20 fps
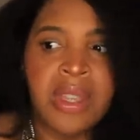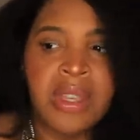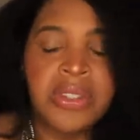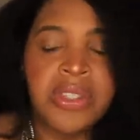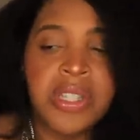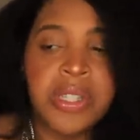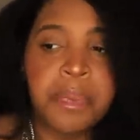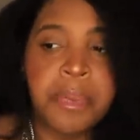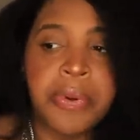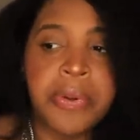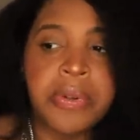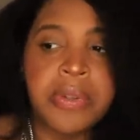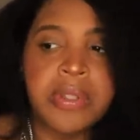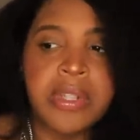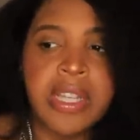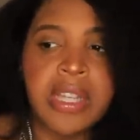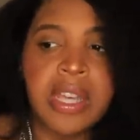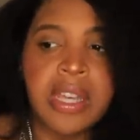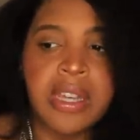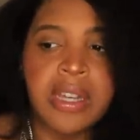Just
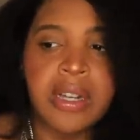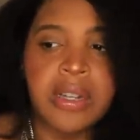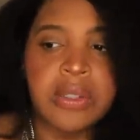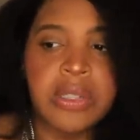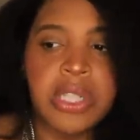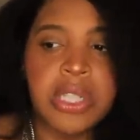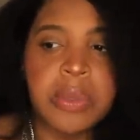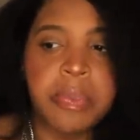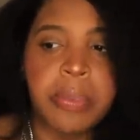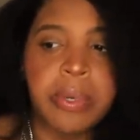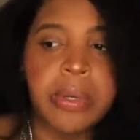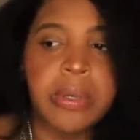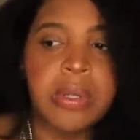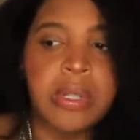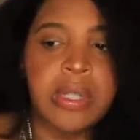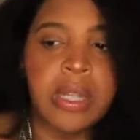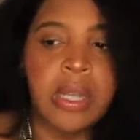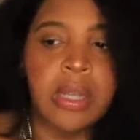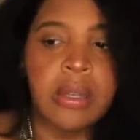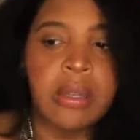brutally killed, just
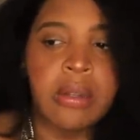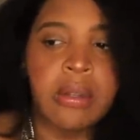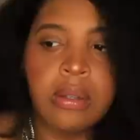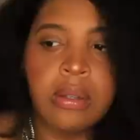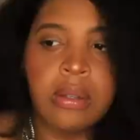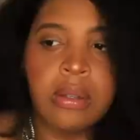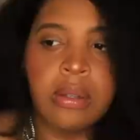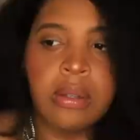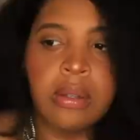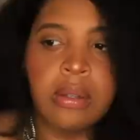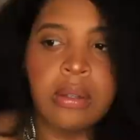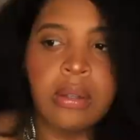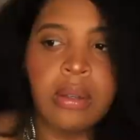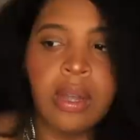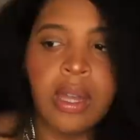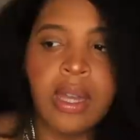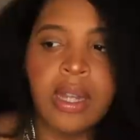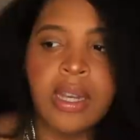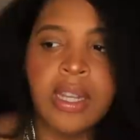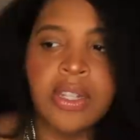brutally.
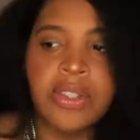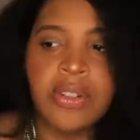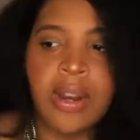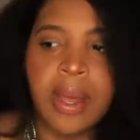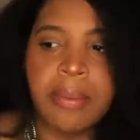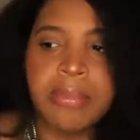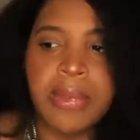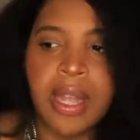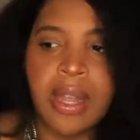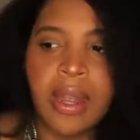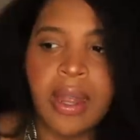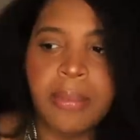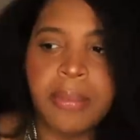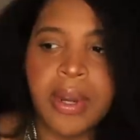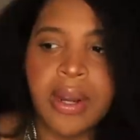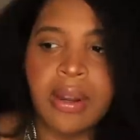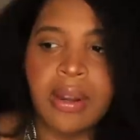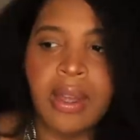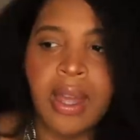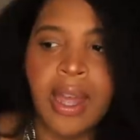And he dropped the
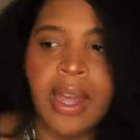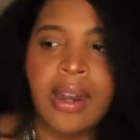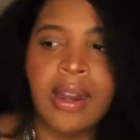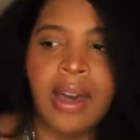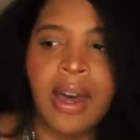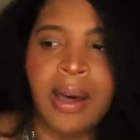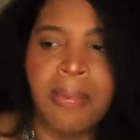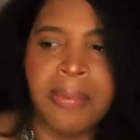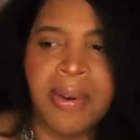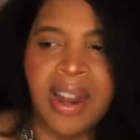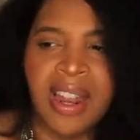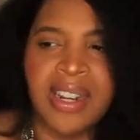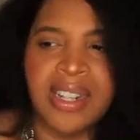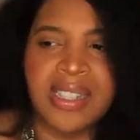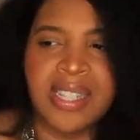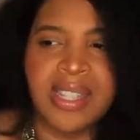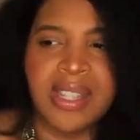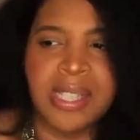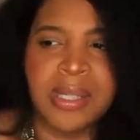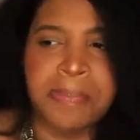hammer and upgraded
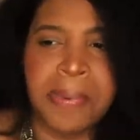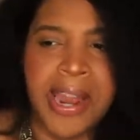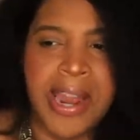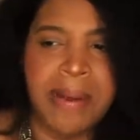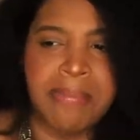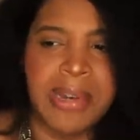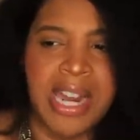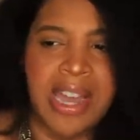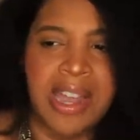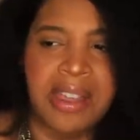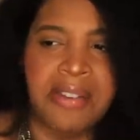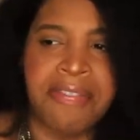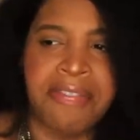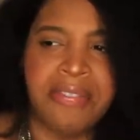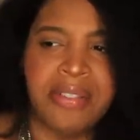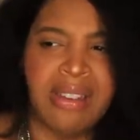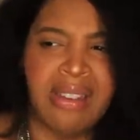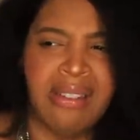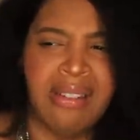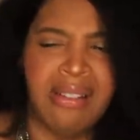to the spam knife.